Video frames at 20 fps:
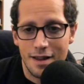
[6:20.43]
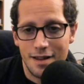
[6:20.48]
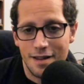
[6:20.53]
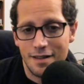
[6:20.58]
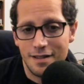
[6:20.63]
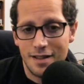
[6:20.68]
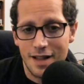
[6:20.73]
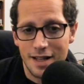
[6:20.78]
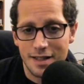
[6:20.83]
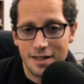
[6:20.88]

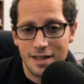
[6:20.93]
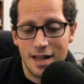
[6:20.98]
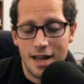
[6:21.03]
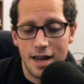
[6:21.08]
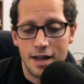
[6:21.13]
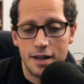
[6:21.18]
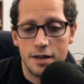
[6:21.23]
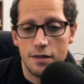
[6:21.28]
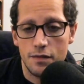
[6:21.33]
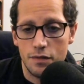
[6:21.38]
that's
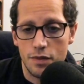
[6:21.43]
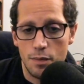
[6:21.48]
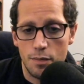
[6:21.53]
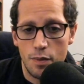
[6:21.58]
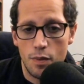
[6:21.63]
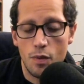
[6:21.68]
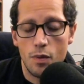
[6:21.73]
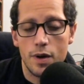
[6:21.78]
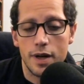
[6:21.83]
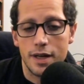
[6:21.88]
kind of the
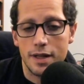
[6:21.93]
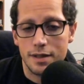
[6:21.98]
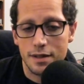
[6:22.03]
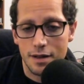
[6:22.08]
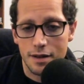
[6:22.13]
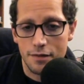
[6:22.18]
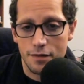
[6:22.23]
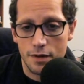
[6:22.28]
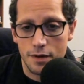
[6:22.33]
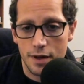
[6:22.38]
point
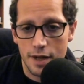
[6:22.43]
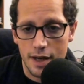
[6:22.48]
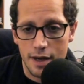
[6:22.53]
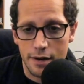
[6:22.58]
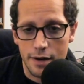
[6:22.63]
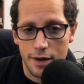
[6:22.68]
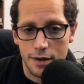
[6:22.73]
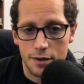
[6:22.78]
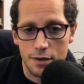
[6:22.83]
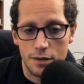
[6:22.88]
of her
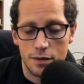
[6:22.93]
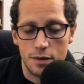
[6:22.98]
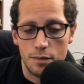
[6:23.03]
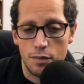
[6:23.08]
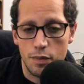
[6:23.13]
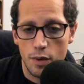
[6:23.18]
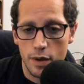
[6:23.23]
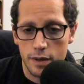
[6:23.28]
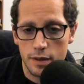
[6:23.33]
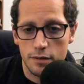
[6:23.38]
character, the
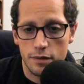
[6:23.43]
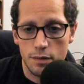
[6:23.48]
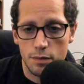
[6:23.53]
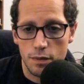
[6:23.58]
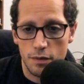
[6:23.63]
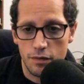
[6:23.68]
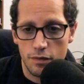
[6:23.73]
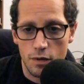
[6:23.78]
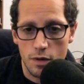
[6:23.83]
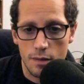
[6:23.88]
point of the
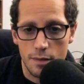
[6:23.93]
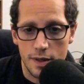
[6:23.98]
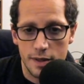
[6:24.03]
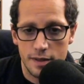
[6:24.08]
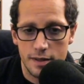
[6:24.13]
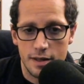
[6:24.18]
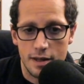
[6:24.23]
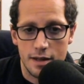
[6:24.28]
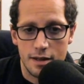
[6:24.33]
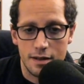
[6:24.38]

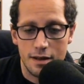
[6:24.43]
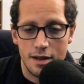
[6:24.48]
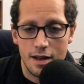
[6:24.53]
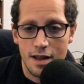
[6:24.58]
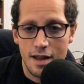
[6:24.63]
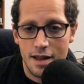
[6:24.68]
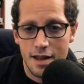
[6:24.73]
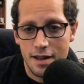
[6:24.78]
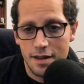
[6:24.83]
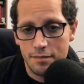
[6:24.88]
performance, and
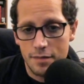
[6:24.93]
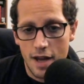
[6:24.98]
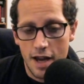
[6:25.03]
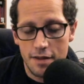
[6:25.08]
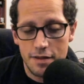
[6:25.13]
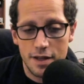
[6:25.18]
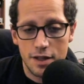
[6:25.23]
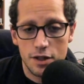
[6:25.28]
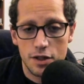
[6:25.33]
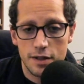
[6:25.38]
I
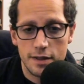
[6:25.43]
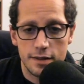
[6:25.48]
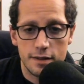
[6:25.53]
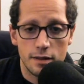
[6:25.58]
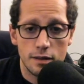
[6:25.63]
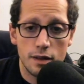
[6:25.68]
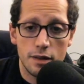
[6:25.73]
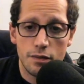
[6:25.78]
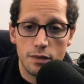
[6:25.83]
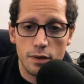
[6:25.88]
think she's
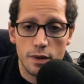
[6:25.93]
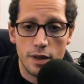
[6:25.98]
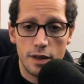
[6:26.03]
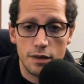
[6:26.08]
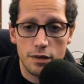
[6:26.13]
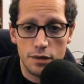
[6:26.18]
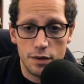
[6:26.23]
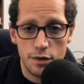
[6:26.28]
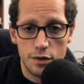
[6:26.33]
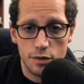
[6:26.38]

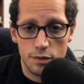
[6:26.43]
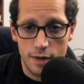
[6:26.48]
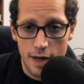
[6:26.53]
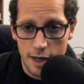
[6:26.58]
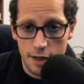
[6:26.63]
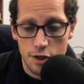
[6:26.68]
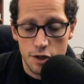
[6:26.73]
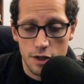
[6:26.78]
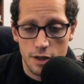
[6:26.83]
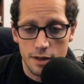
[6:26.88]
delivering the
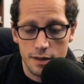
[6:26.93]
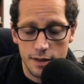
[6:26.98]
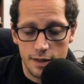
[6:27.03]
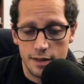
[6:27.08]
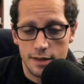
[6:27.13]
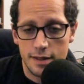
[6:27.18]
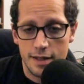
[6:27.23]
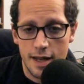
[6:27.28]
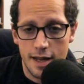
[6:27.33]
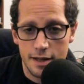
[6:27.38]
direction, the
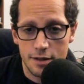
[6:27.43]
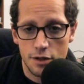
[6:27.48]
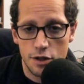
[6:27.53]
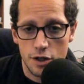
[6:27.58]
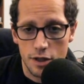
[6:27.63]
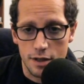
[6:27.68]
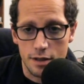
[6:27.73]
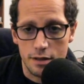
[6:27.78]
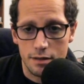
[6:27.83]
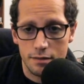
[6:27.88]

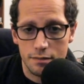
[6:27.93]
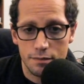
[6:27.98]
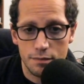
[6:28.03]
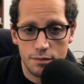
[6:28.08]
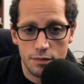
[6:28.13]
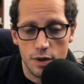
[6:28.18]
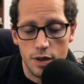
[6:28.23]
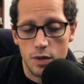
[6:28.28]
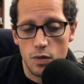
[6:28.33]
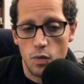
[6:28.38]
intention
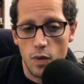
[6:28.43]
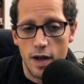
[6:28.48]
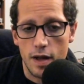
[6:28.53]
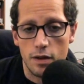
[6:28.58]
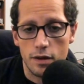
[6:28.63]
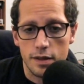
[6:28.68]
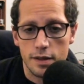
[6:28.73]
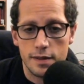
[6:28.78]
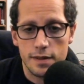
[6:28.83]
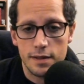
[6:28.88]
pretty
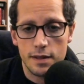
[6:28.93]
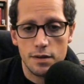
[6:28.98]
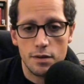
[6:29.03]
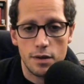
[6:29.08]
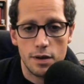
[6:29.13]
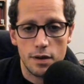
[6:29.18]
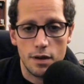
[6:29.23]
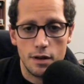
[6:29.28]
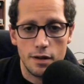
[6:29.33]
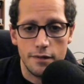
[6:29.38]
well,
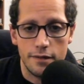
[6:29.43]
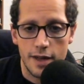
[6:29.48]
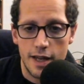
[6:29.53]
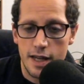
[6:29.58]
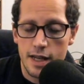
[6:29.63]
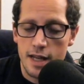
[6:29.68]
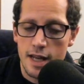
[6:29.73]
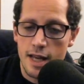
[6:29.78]
considering all of that.